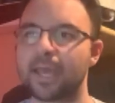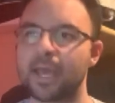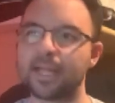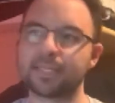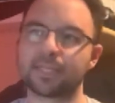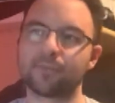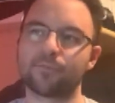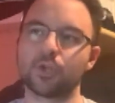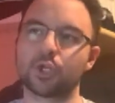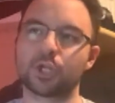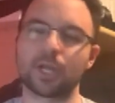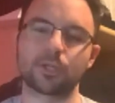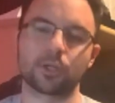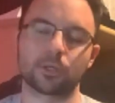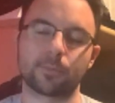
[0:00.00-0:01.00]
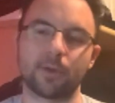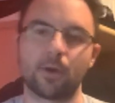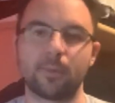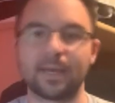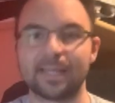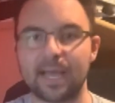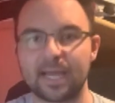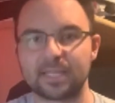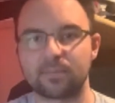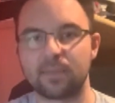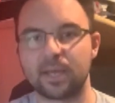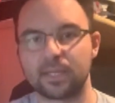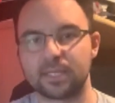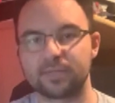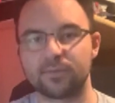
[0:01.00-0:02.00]
Instant Fusion, I talked about in my last
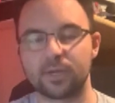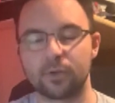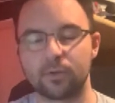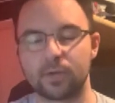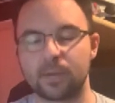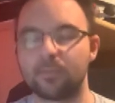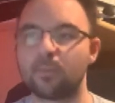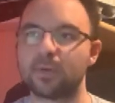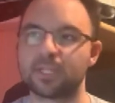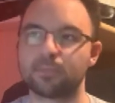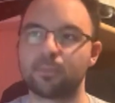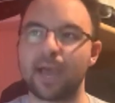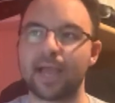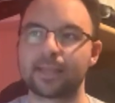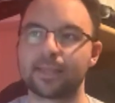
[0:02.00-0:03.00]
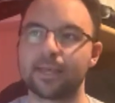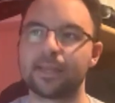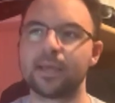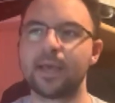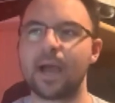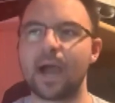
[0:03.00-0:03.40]
ban list video a couple months back, that